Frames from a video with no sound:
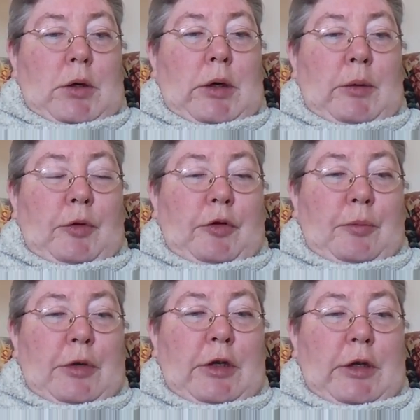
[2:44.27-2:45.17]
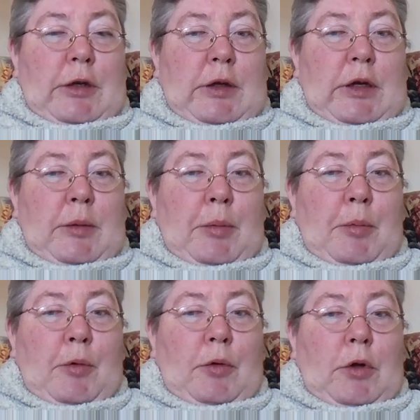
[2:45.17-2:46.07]
I was completely
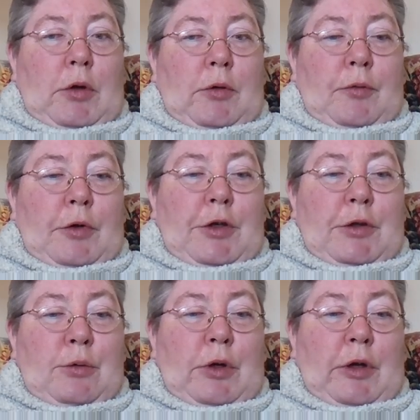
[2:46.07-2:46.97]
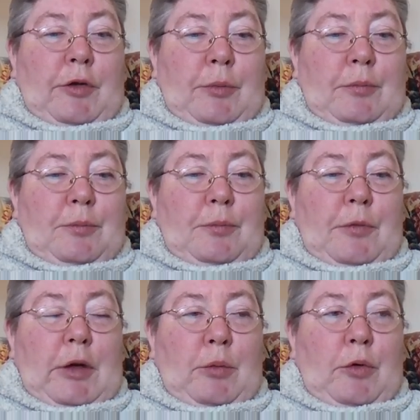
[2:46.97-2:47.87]
incapable of reaching orgasm.
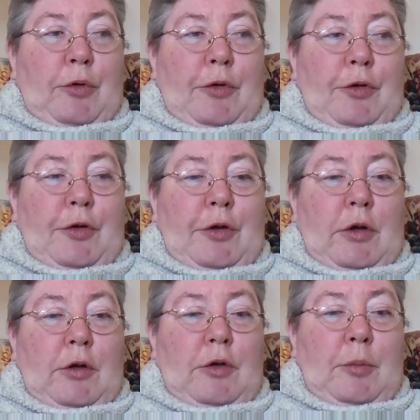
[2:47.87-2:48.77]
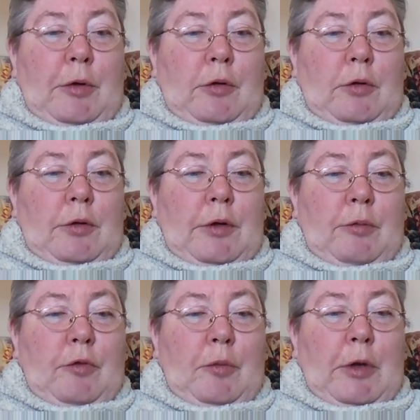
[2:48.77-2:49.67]
I was the stereotypical
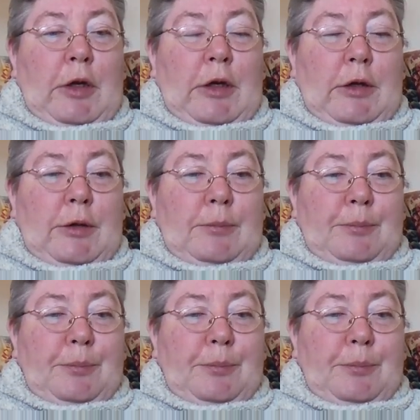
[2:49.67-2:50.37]
nymphomaniac.